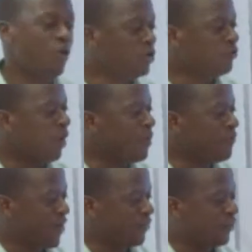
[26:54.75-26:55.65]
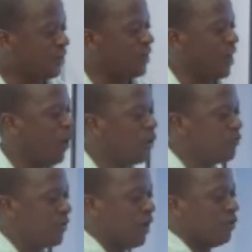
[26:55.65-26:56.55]
use of abbreviation in
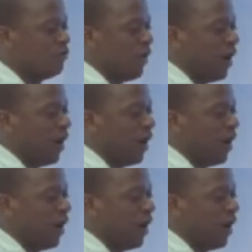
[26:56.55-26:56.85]
language of